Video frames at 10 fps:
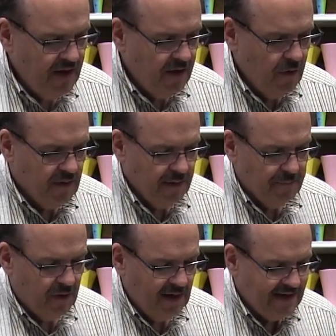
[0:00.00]
you can
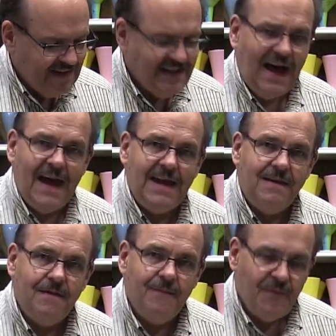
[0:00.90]
pull it
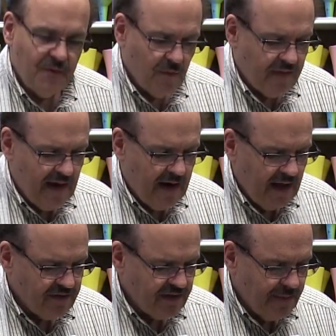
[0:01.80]
tight without
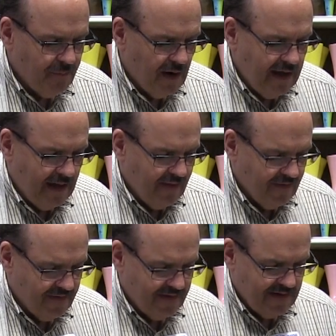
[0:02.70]
actually breaking
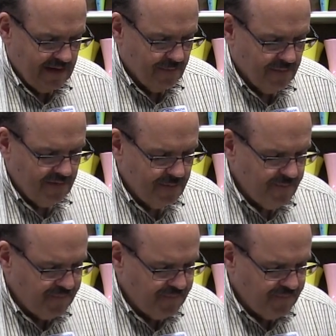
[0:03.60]
the stems.